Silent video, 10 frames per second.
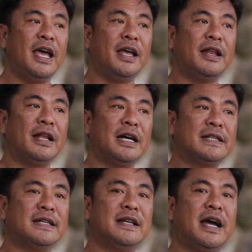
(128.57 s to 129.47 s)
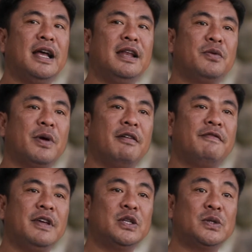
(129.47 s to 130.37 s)
and as an island we have
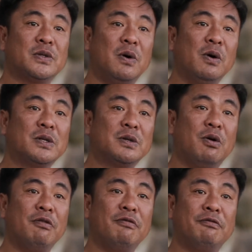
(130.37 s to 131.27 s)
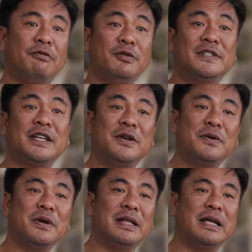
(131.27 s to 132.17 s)
issues also on food
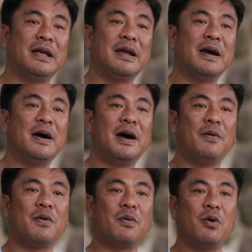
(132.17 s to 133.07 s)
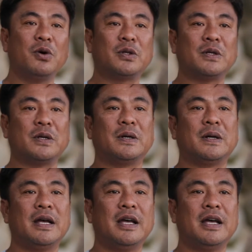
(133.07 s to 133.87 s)
security, our water,